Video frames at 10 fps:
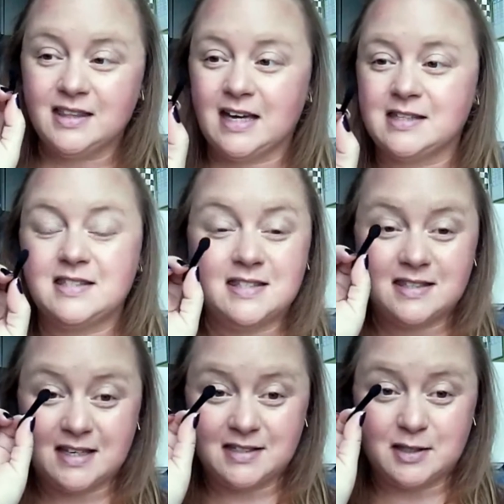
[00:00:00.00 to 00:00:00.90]
that's
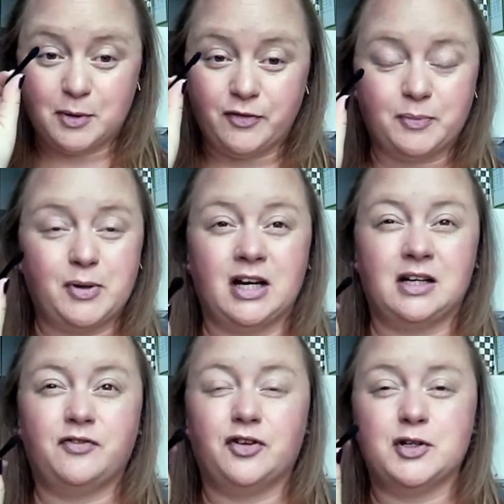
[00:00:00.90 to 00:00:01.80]
that's the perfect
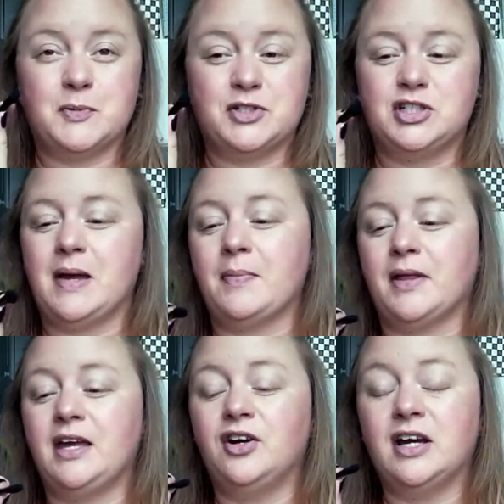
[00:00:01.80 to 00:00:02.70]
product for a sponge tip
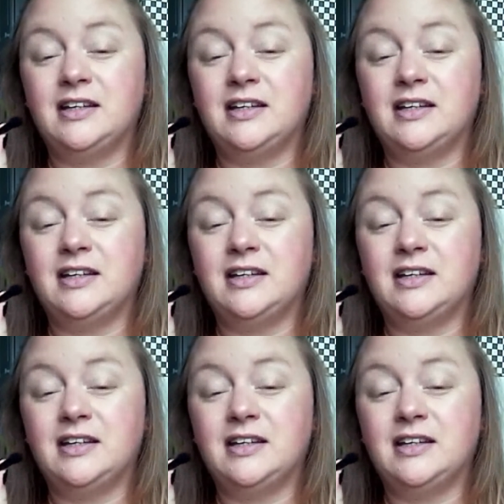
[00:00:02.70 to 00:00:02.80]
applicator